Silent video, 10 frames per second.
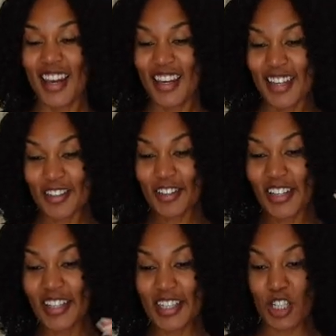
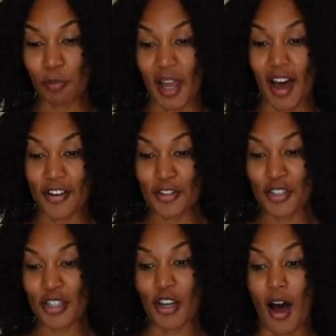Literally, the splatter
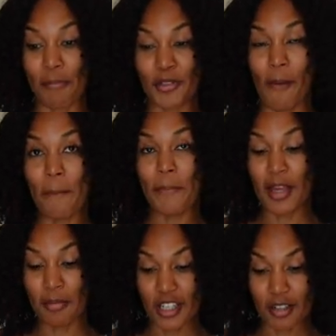stopped
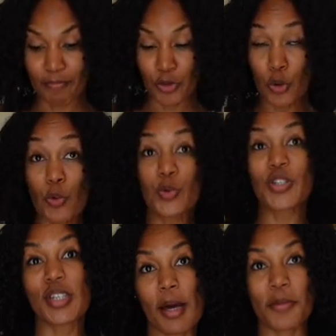maybe 2
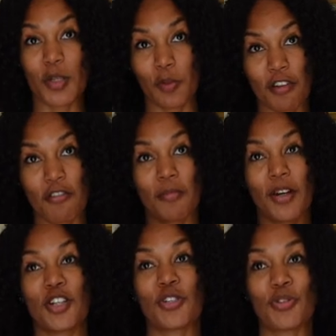steps away from my
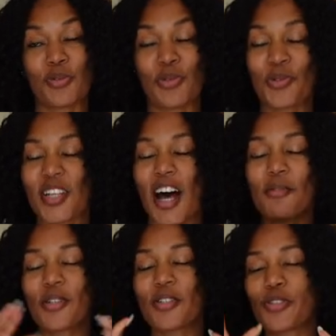shoes. I
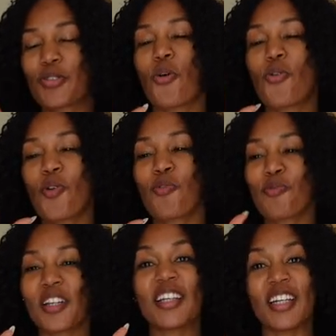was so
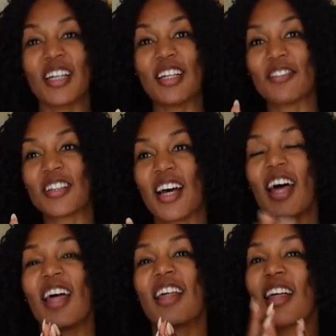relieved.
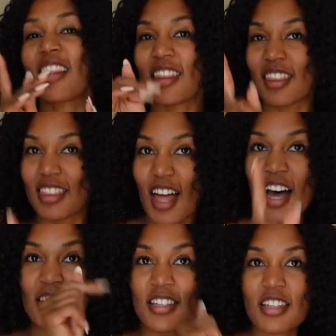
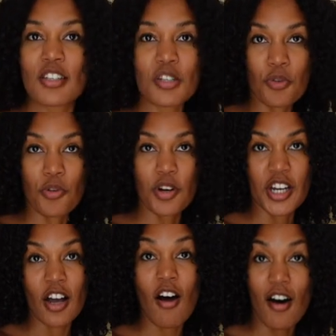That's a
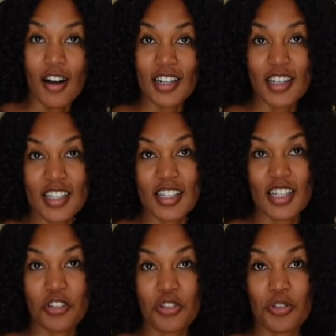story on
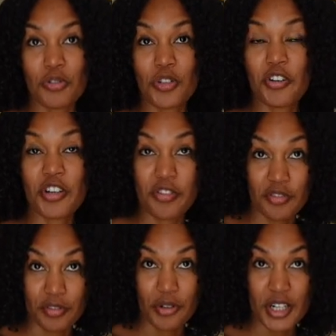listening to your inner
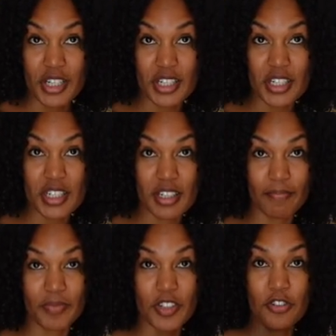voice,
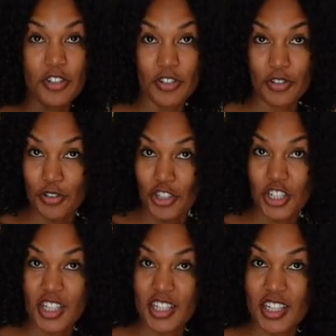your
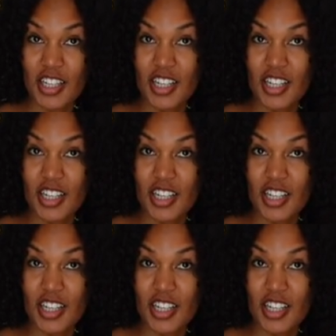discernment,